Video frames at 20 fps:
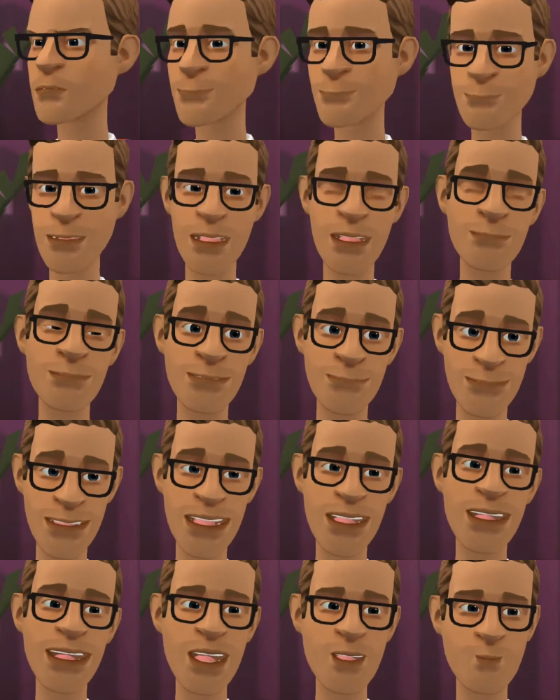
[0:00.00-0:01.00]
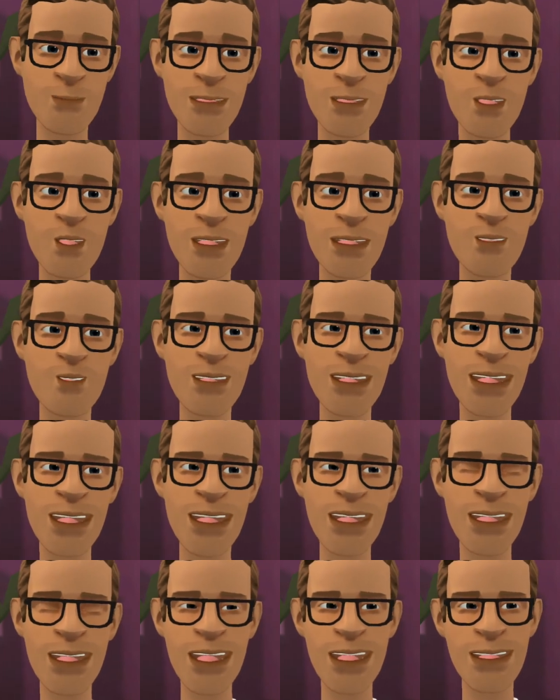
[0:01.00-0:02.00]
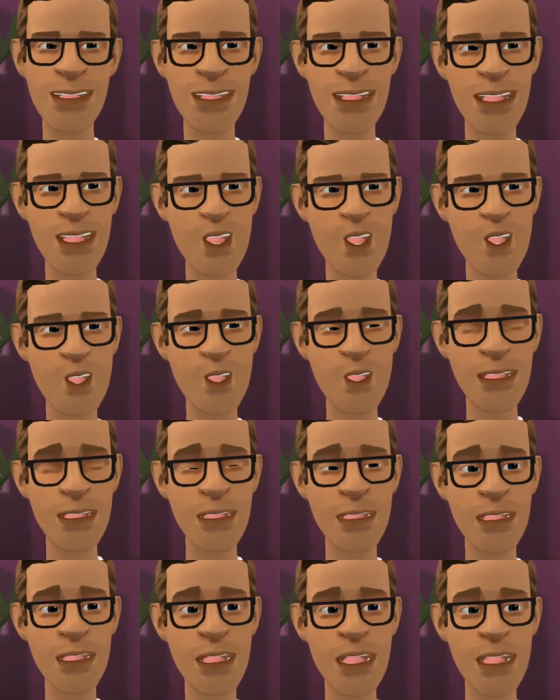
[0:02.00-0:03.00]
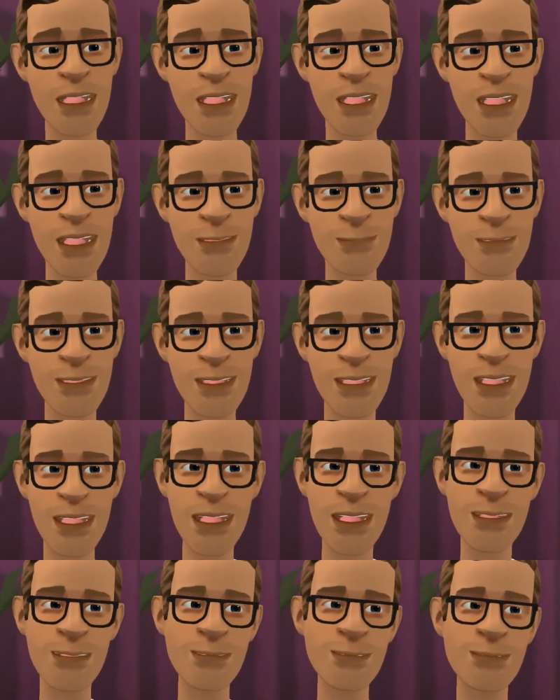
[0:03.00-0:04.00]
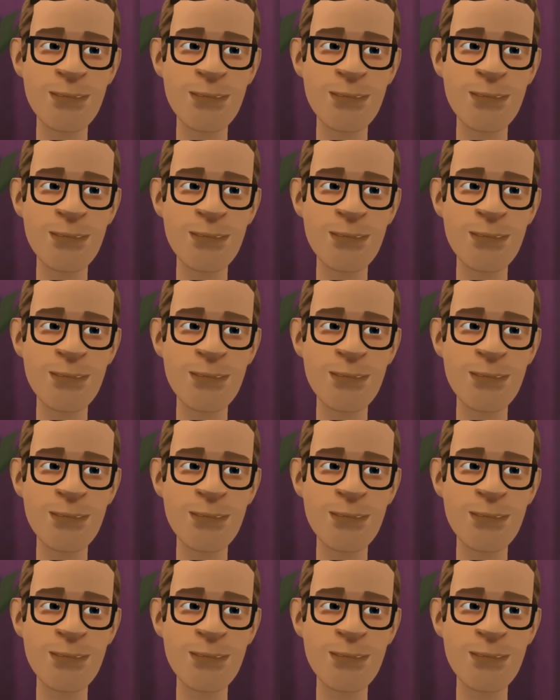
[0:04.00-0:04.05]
Me and my mother are both over 18 and the contract is legally binding.